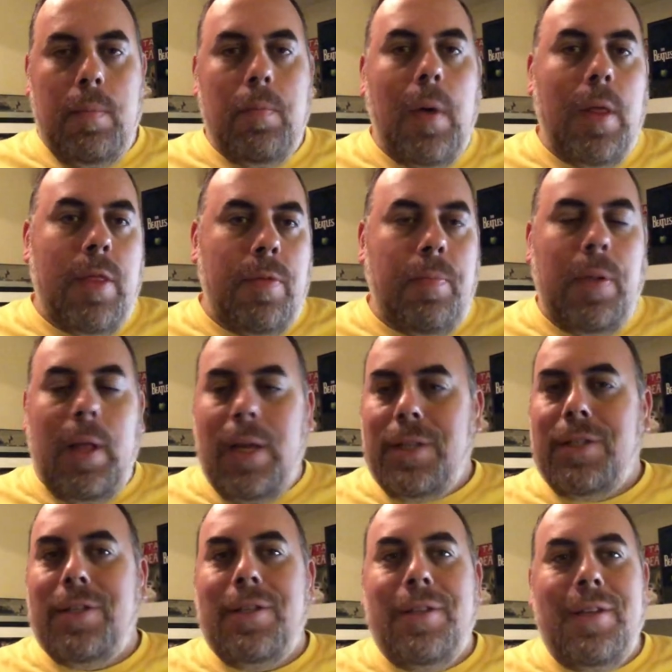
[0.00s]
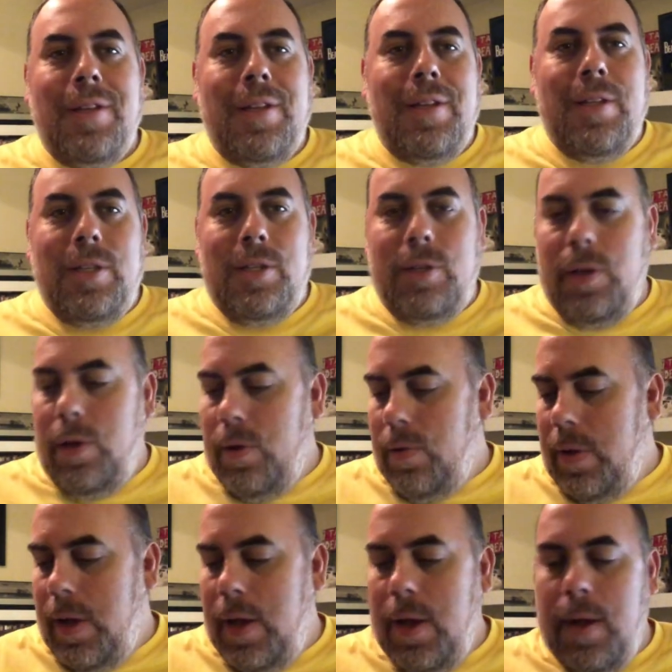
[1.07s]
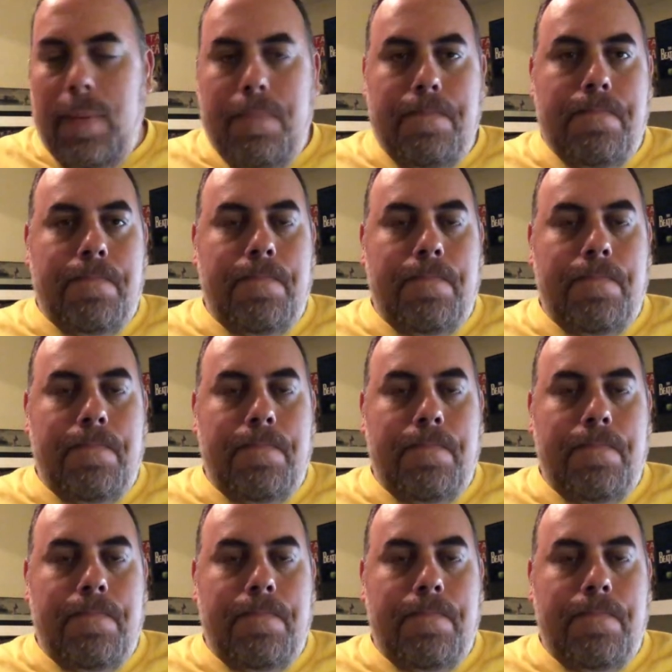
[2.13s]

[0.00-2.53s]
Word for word: month plus. So I